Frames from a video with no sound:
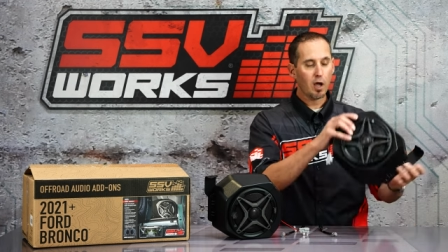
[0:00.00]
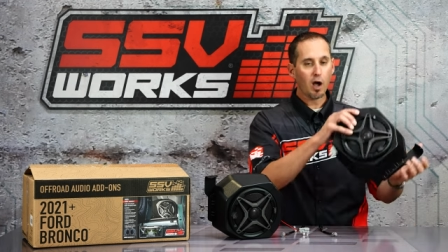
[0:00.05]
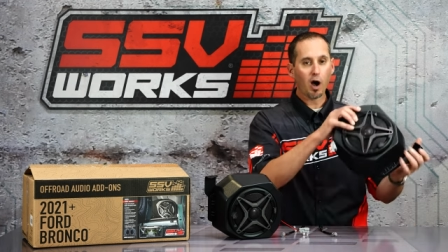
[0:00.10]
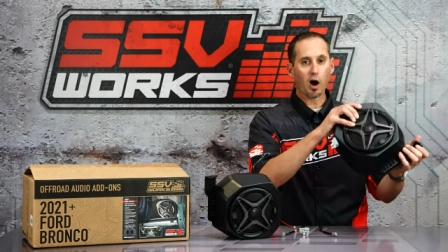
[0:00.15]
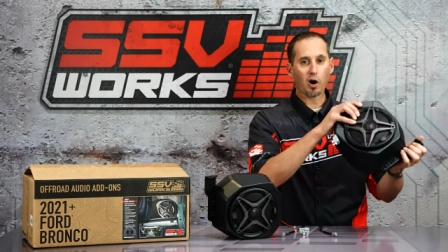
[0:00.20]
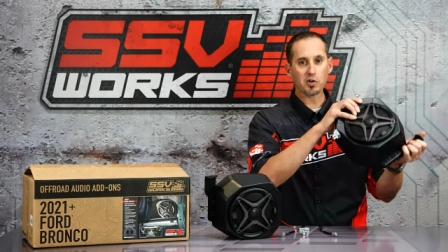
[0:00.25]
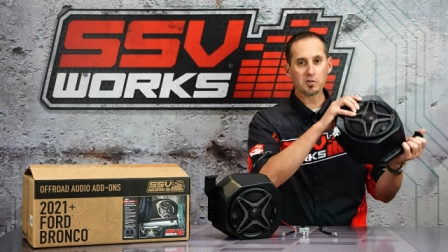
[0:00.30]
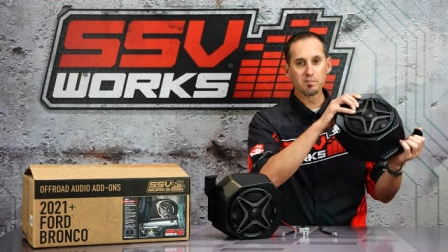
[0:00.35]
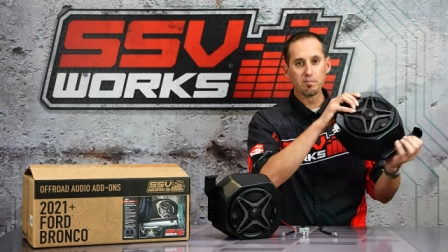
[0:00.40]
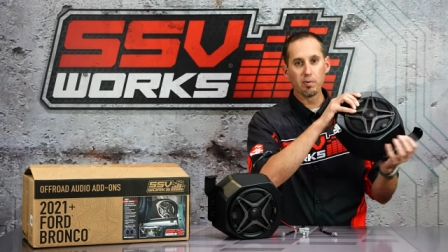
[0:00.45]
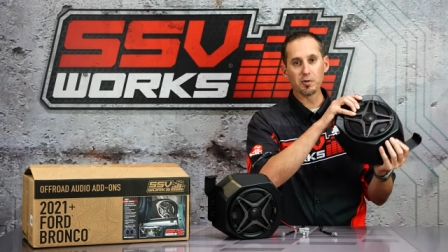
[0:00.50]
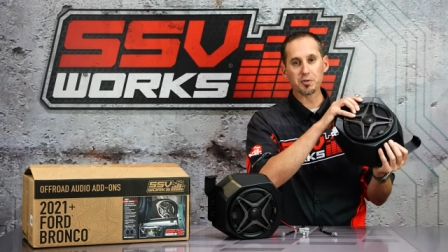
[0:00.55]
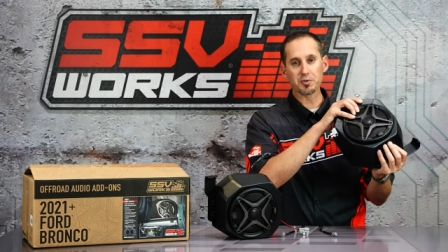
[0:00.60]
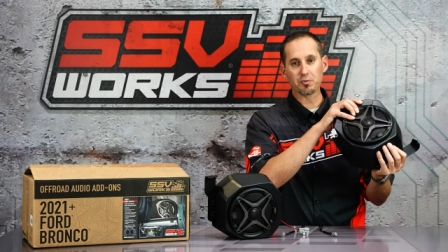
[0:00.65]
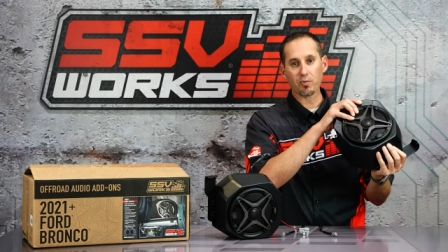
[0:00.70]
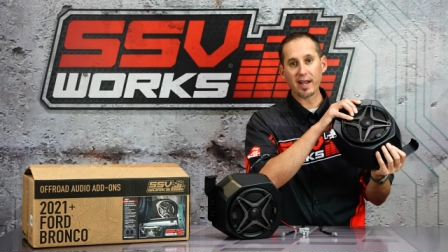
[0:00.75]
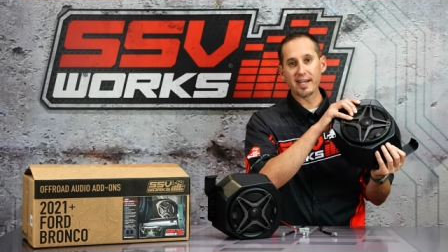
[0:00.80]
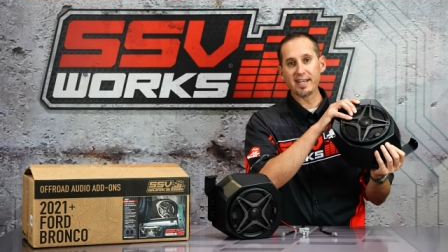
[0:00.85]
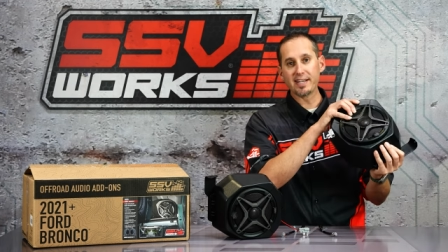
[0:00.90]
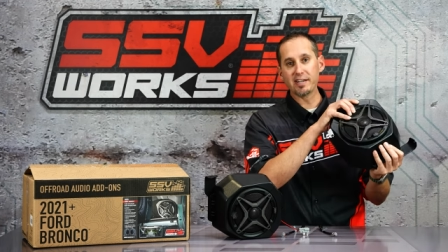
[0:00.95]
Ours bolts
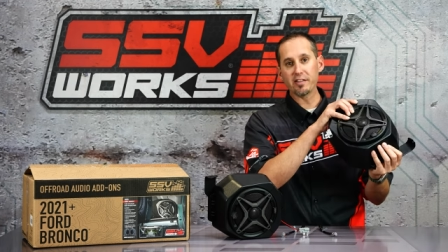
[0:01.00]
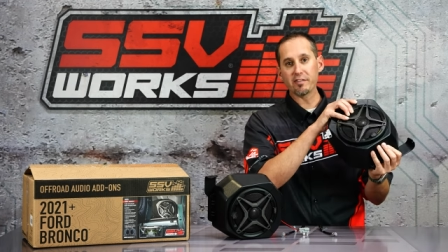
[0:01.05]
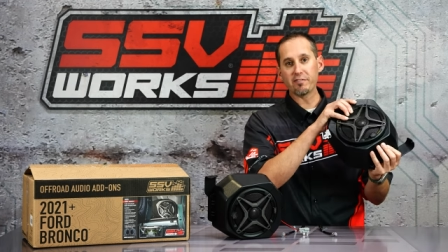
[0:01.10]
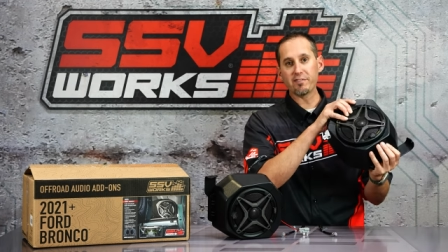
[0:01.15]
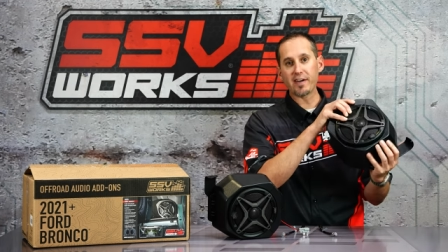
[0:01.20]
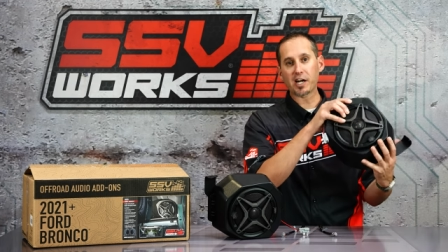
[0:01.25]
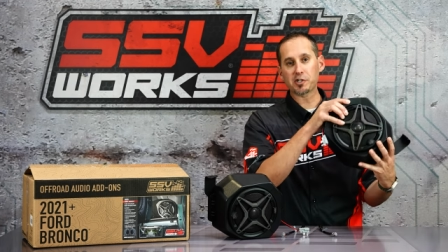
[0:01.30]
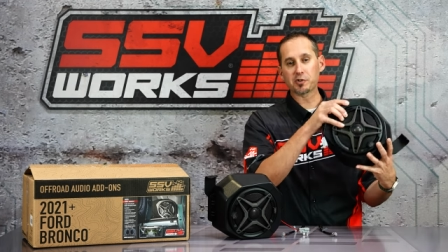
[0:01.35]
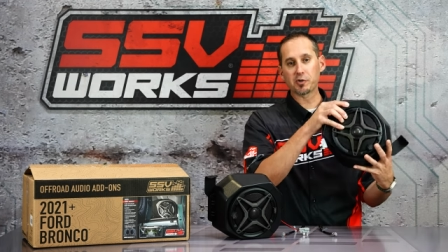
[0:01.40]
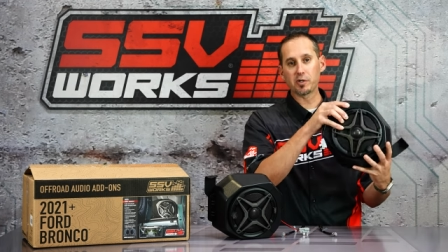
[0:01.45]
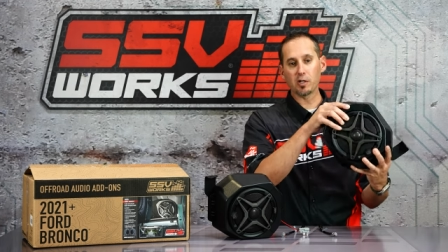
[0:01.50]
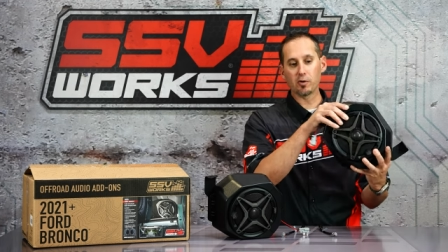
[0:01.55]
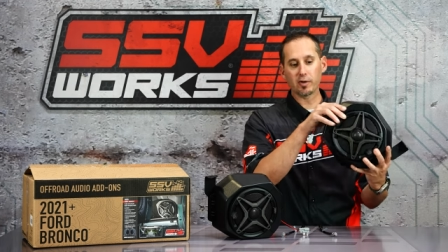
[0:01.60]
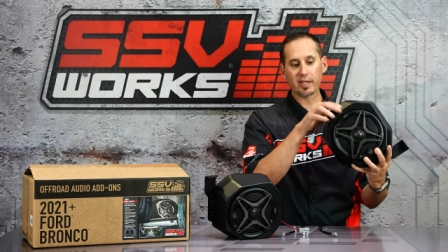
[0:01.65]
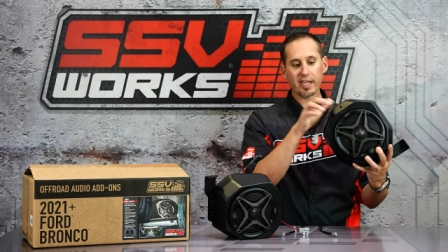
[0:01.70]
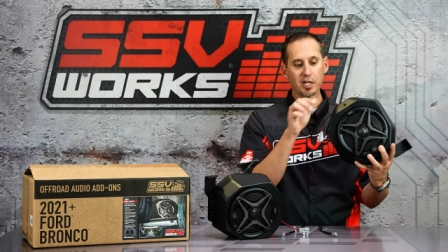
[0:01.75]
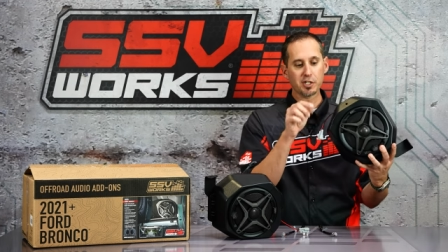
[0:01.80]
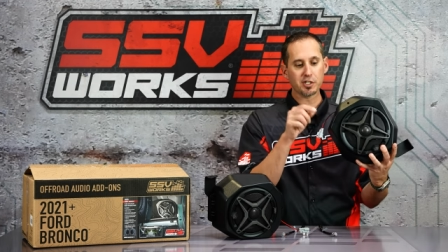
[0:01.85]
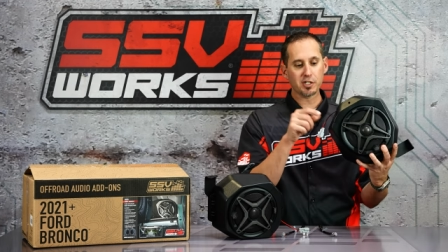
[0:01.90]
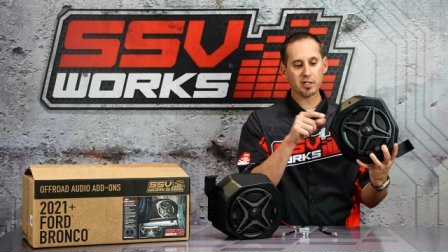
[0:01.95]
right into the factory
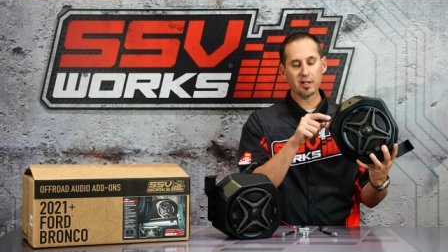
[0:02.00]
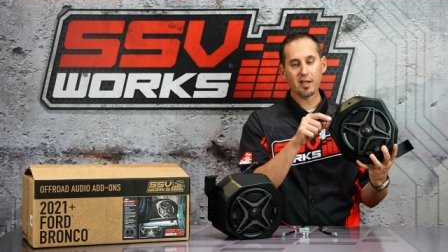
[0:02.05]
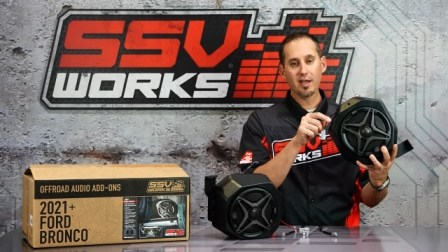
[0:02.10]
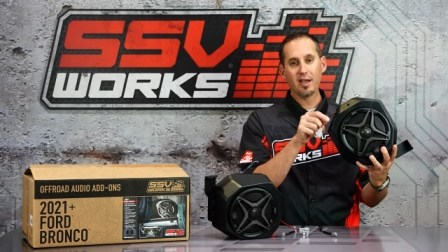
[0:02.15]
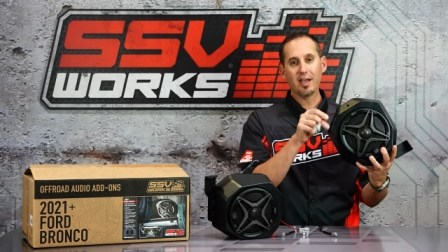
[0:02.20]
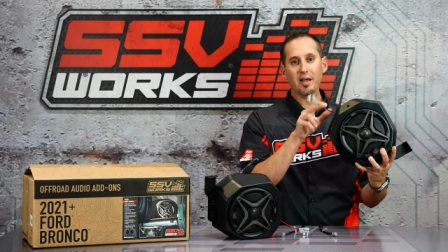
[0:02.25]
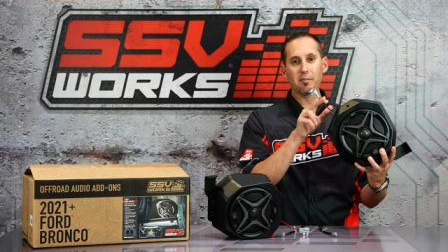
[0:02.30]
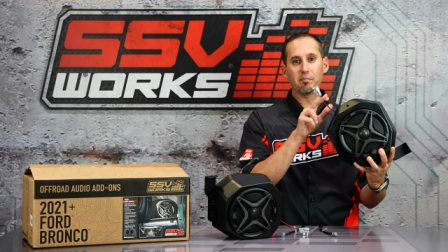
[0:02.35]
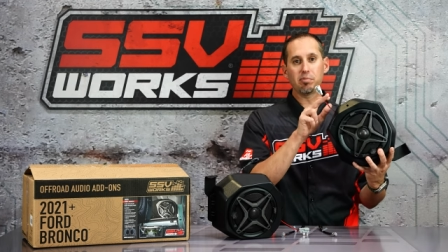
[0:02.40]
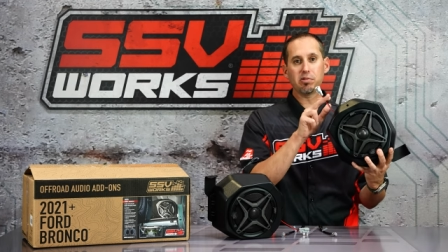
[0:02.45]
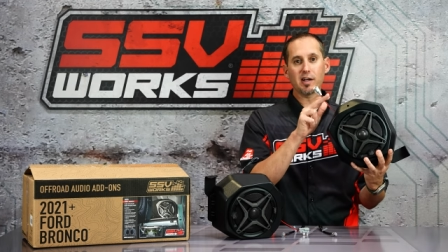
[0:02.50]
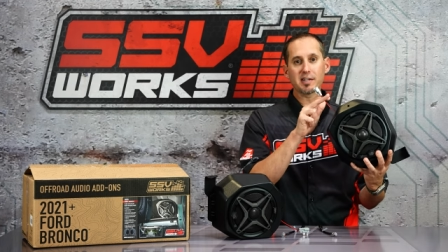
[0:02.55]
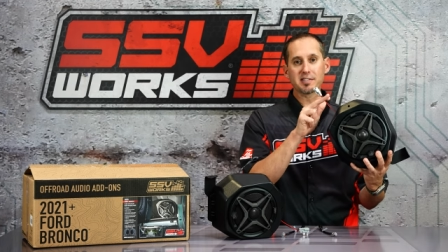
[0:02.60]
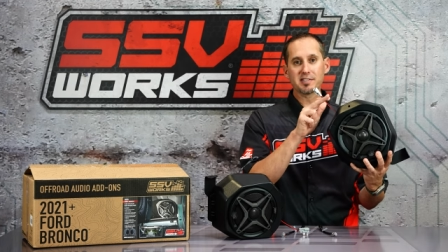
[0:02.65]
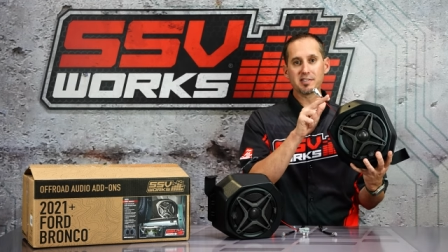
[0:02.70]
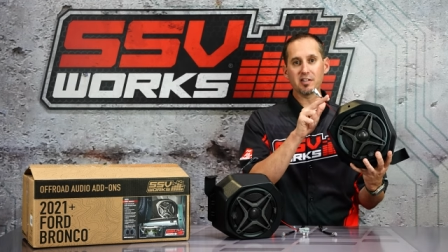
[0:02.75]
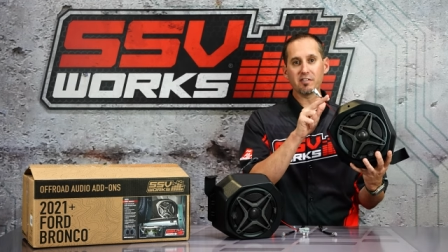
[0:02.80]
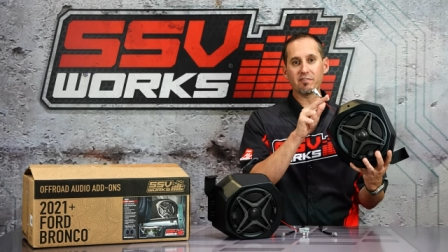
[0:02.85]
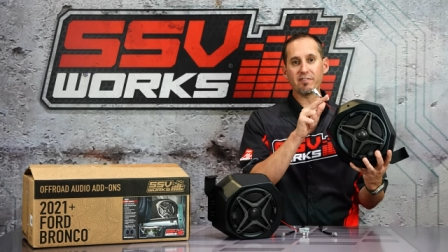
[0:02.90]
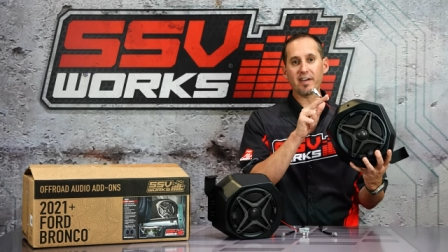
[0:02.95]
location and plugs
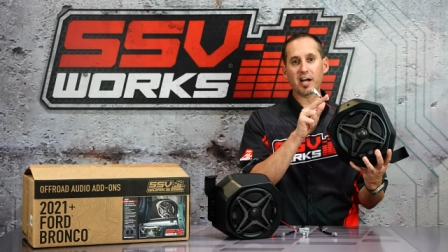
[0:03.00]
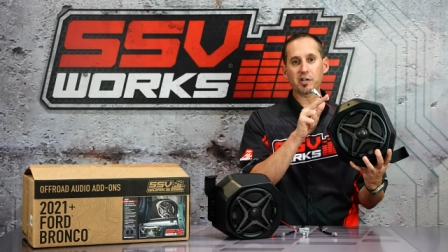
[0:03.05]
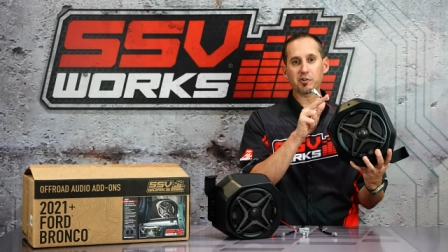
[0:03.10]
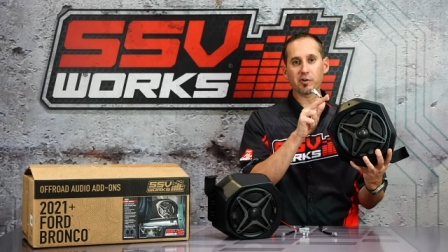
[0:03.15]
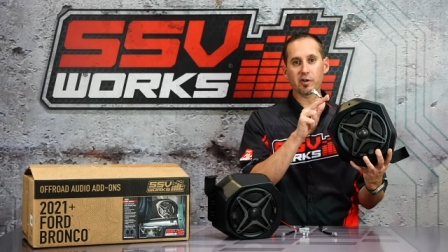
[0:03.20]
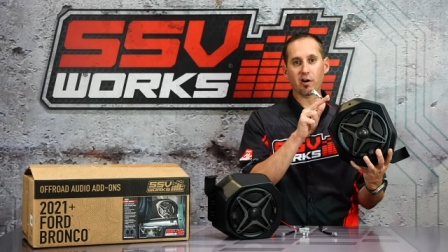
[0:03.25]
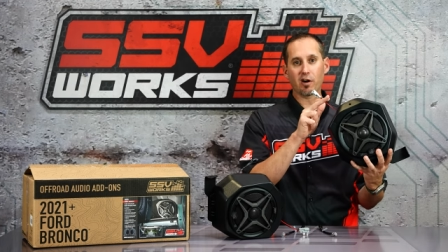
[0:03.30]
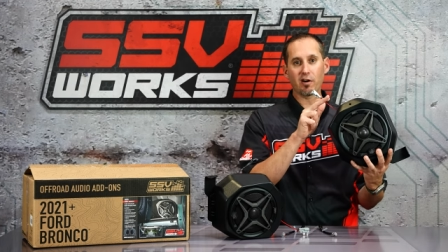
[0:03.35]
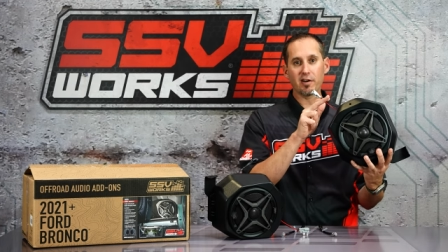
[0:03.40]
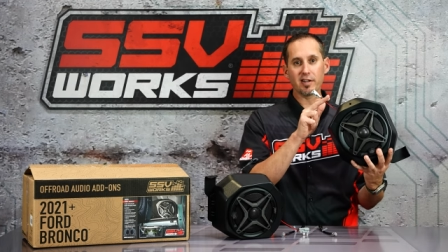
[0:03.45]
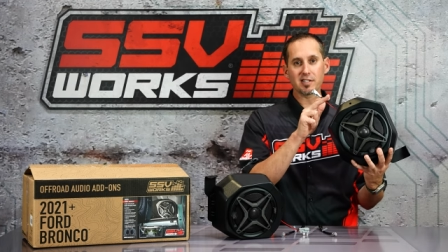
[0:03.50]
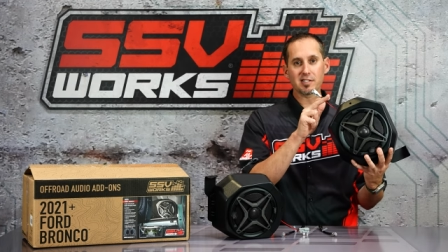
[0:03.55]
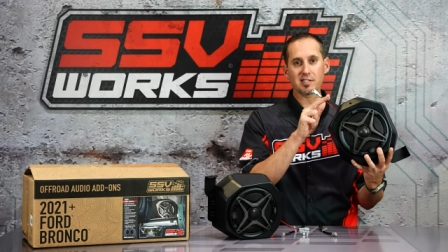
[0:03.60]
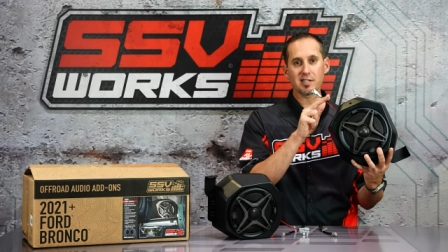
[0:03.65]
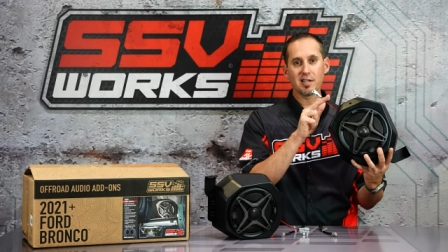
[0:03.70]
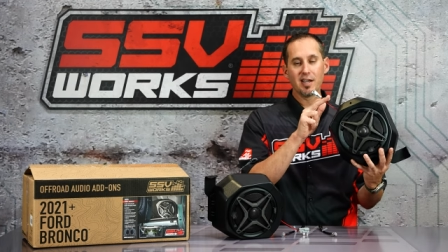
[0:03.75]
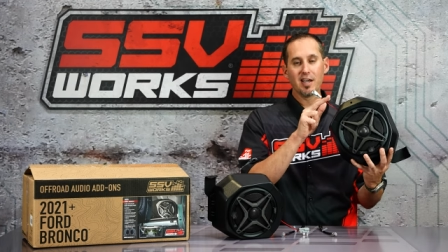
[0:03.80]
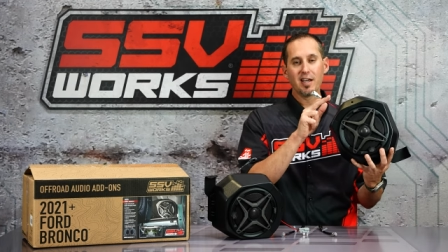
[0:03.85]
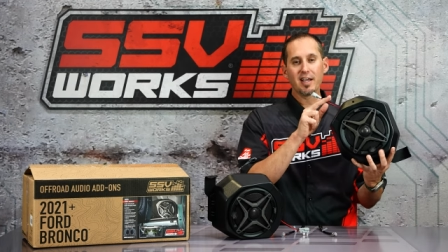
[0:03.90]
into the factory harness.